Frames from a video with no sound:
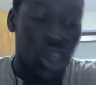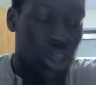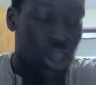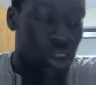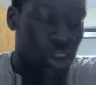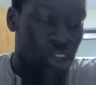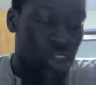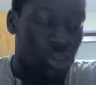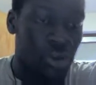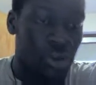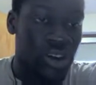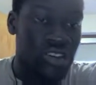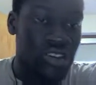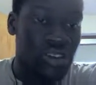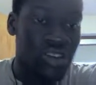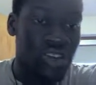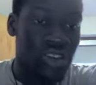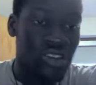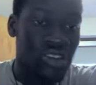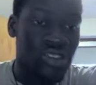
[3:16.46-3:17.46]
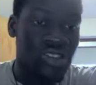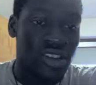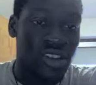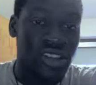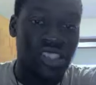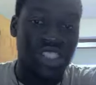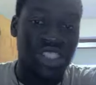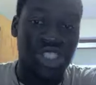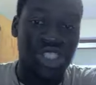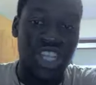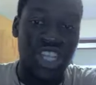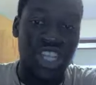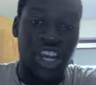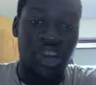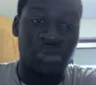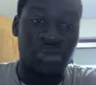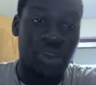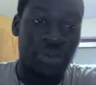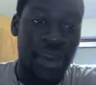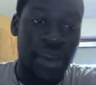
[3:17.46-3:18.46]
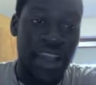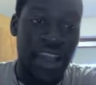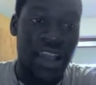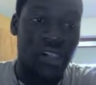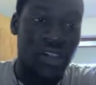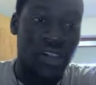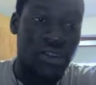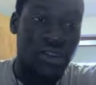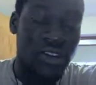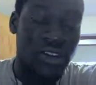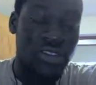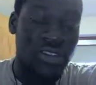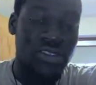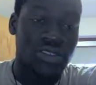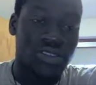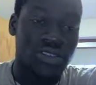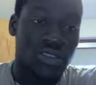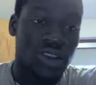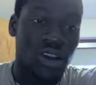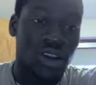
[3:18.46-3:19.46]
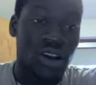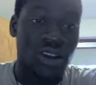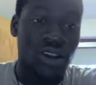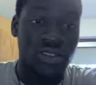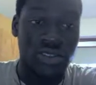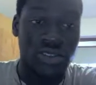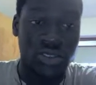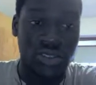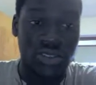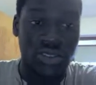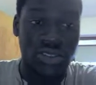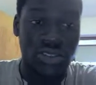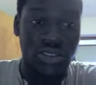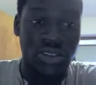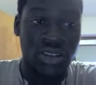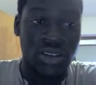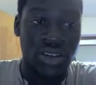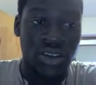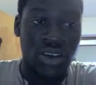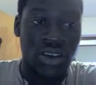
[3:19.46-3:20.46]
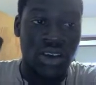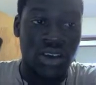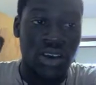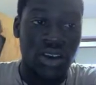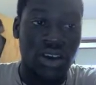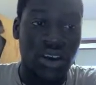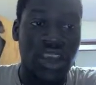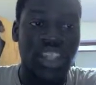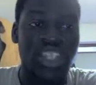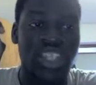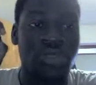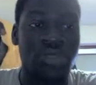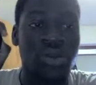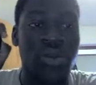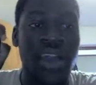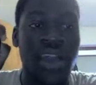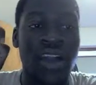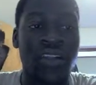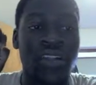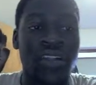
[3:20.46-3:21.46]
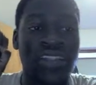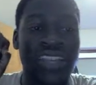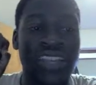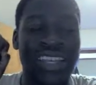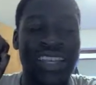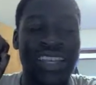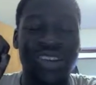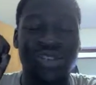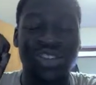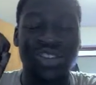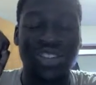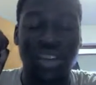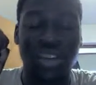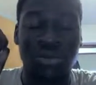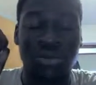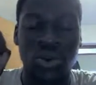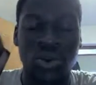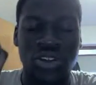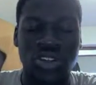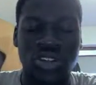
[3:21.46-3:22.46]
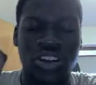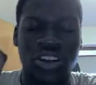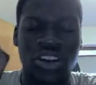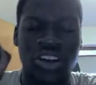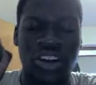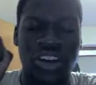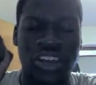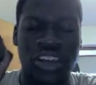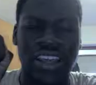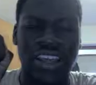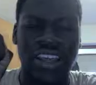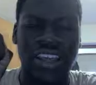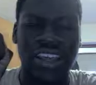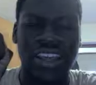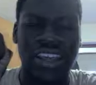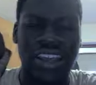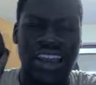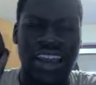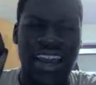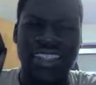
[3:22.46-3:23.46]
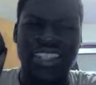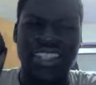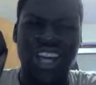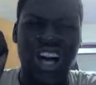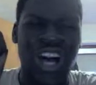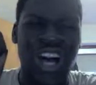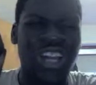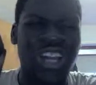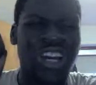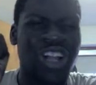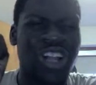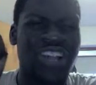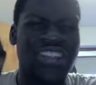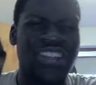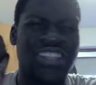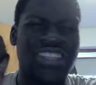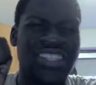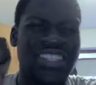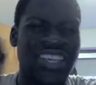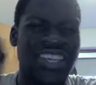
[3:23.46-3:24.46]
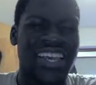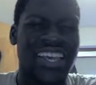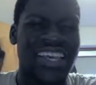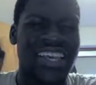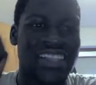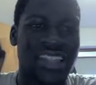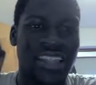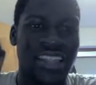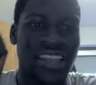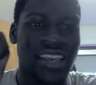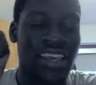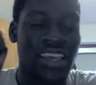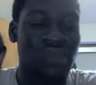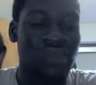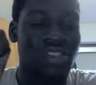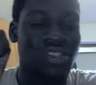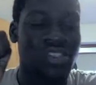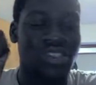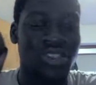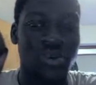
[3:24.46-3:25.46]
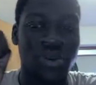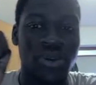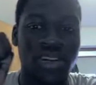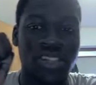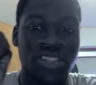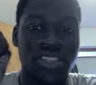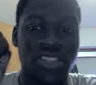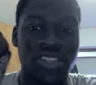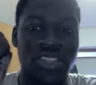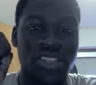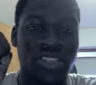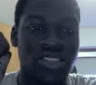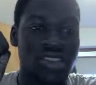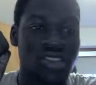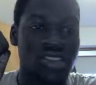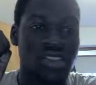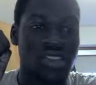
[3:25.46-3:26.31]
Another person I'm telling you to start is Jeremy Maclin versus the Cardinals. Okay, Jeremy Maclin is the Eagles' number one target. As unclutch as he is in late-game situations,